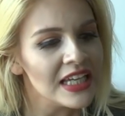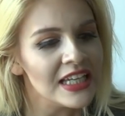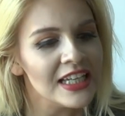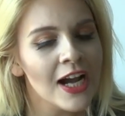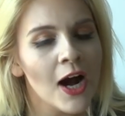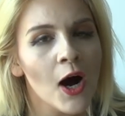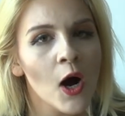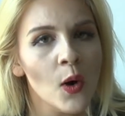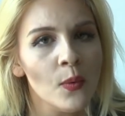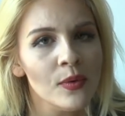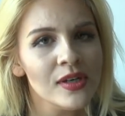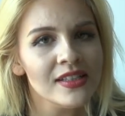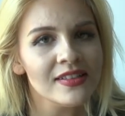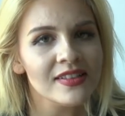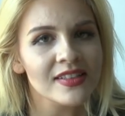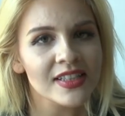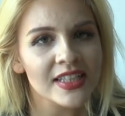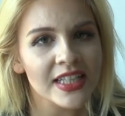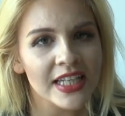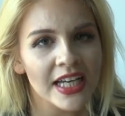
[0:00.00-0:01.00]
He
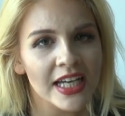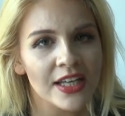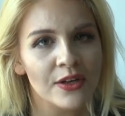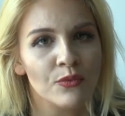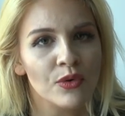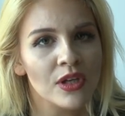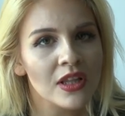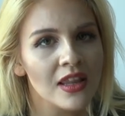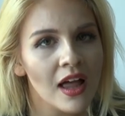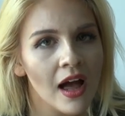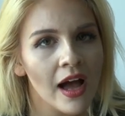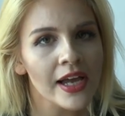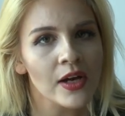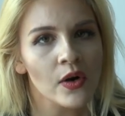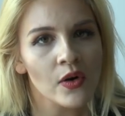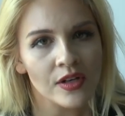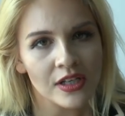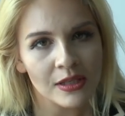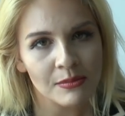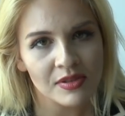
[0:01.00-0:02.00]
always can rely
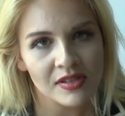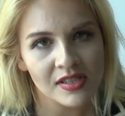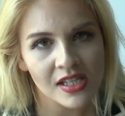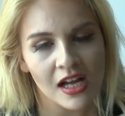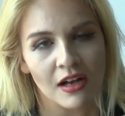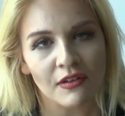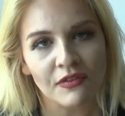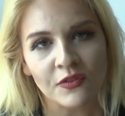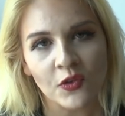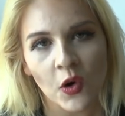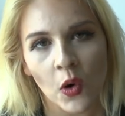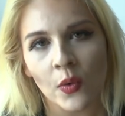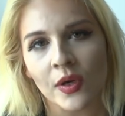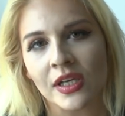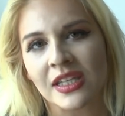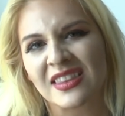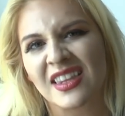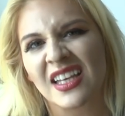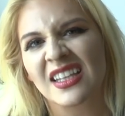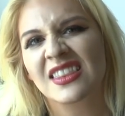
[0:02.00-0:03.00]
on himself,
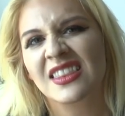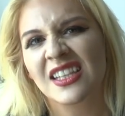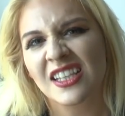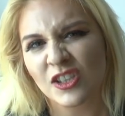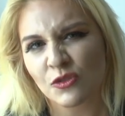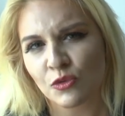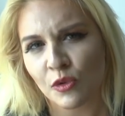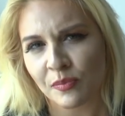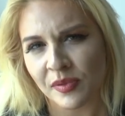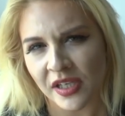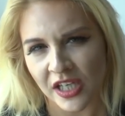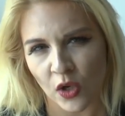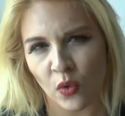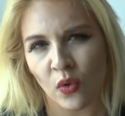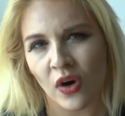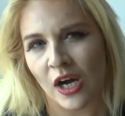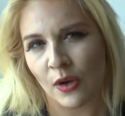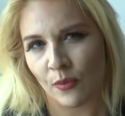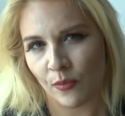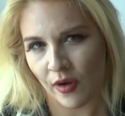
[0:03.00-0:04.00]
knowing that this will be
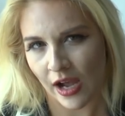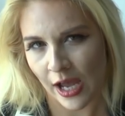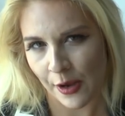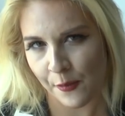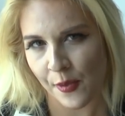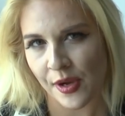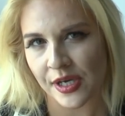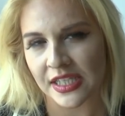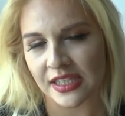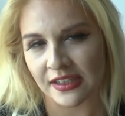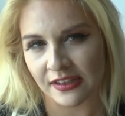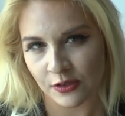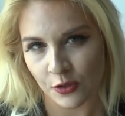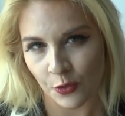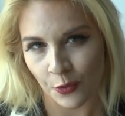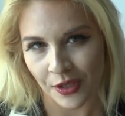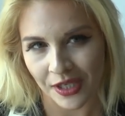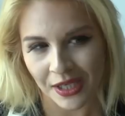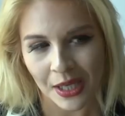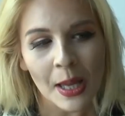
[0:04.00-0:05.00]
quite right what he's
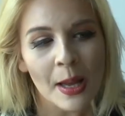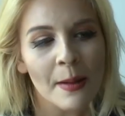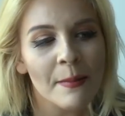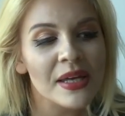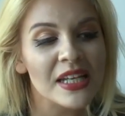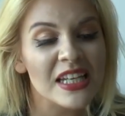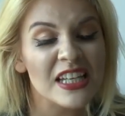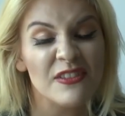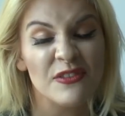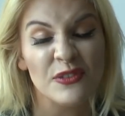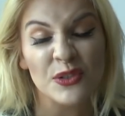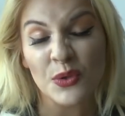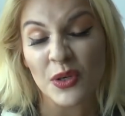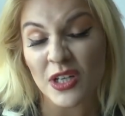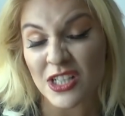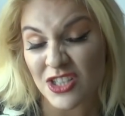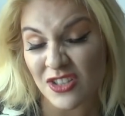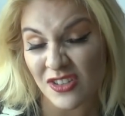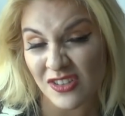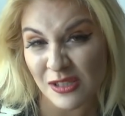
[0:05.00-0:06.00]
doing. But if you
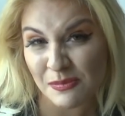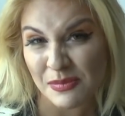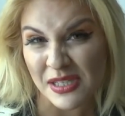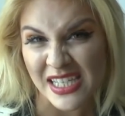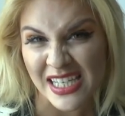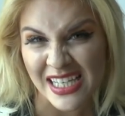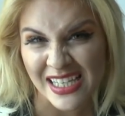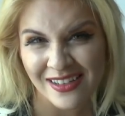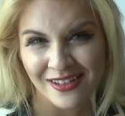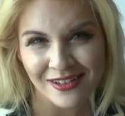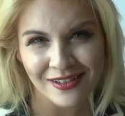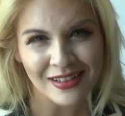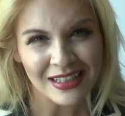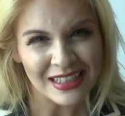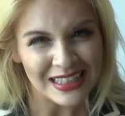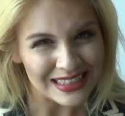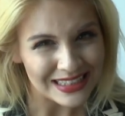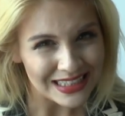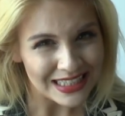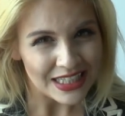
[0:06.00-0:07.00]
are just a beginner,
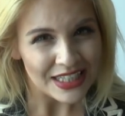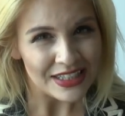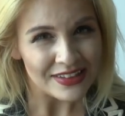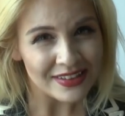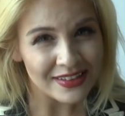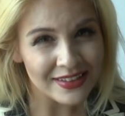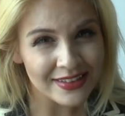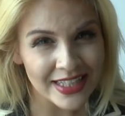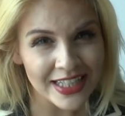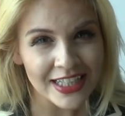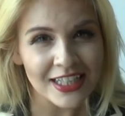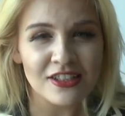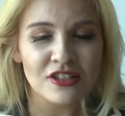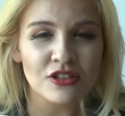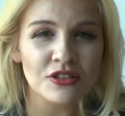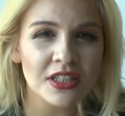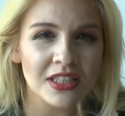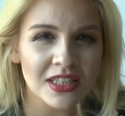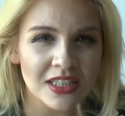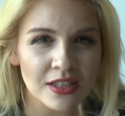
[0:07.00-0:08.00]
stick
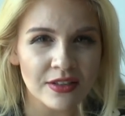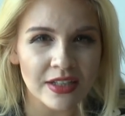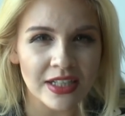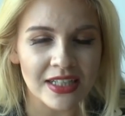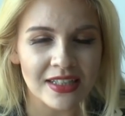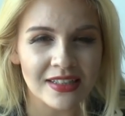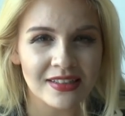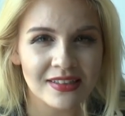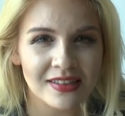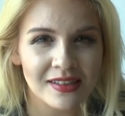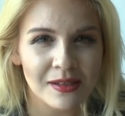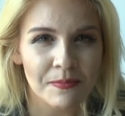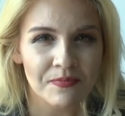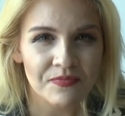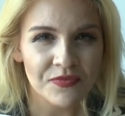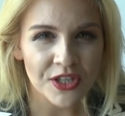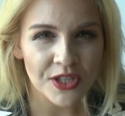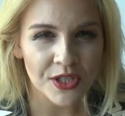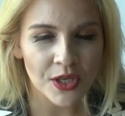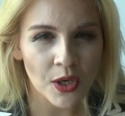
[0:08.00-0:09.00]
to the lyrics,
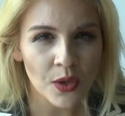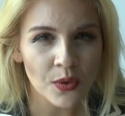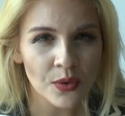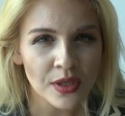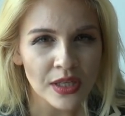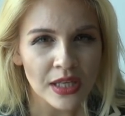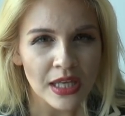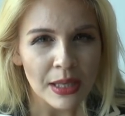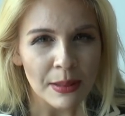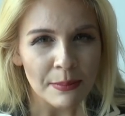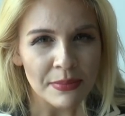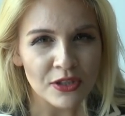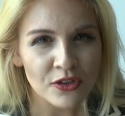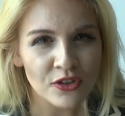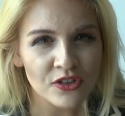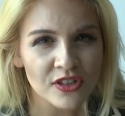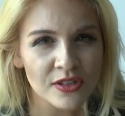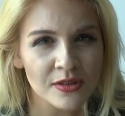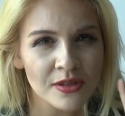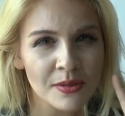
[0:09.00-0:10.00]
you know? Because